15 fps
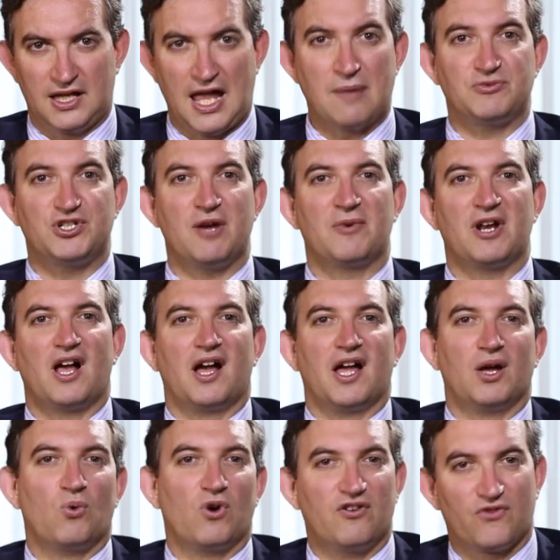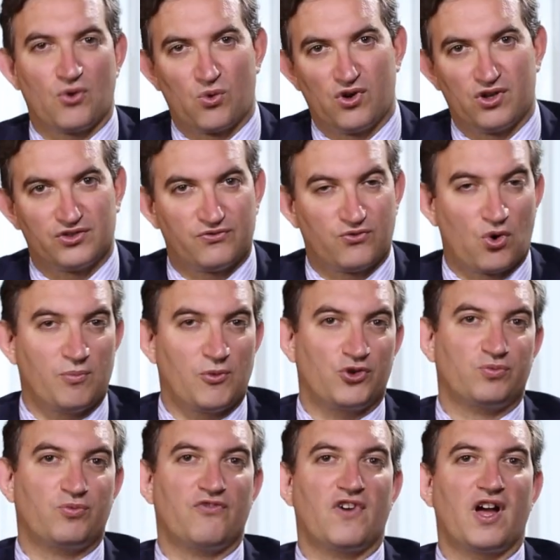Capgemini, one of the world's
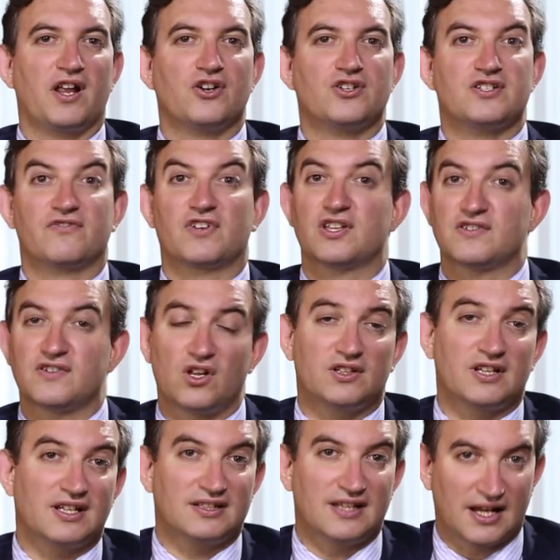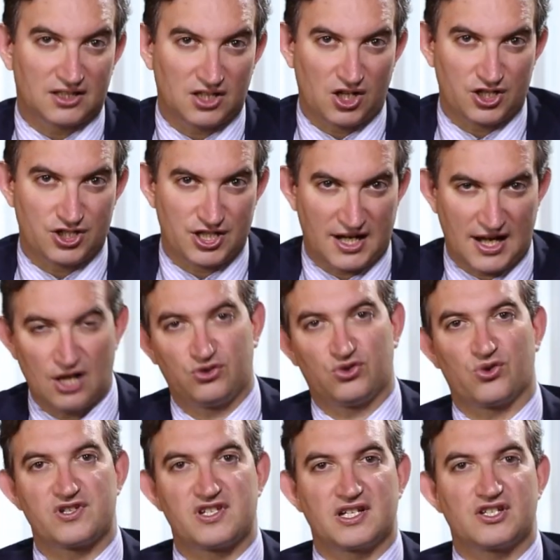foremost providers of consulting, technology, and
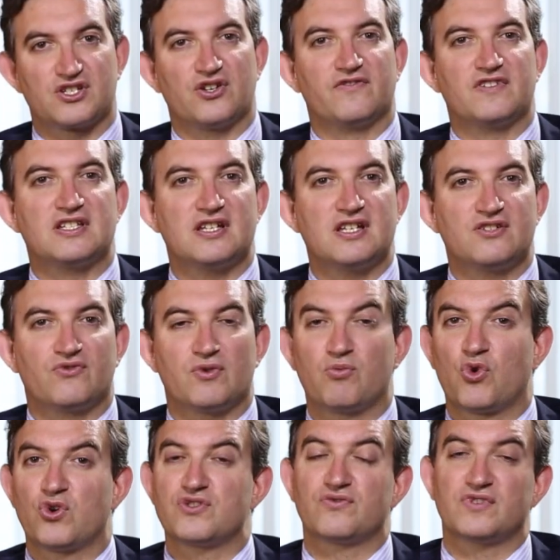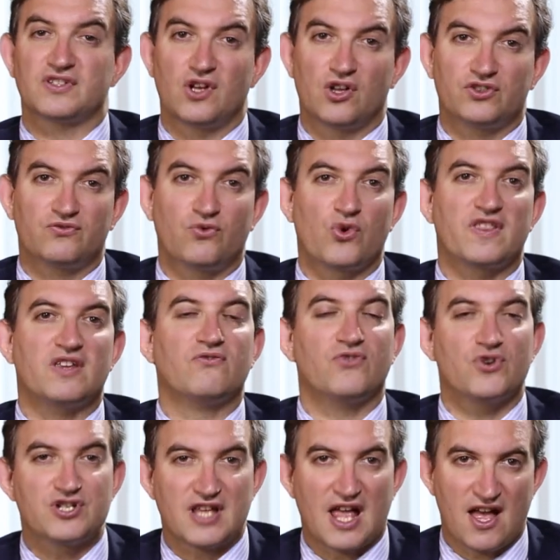outsourcing services, reports results for the
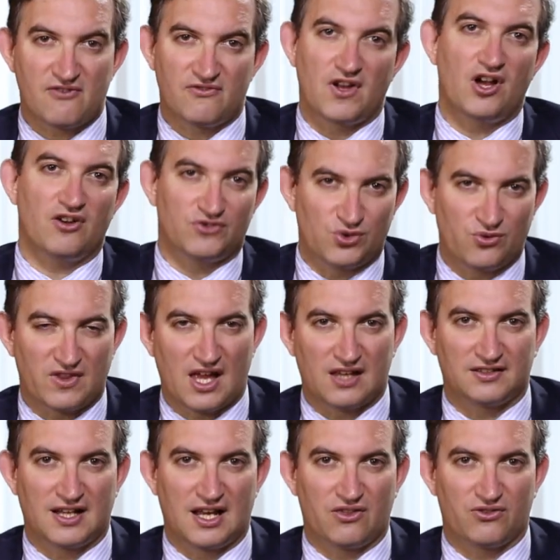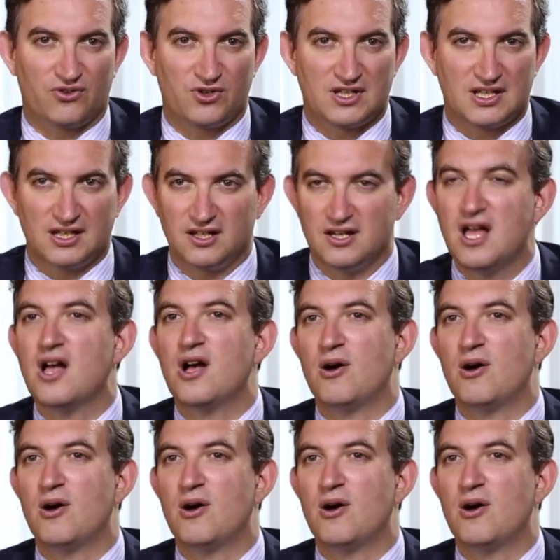first half of 2013.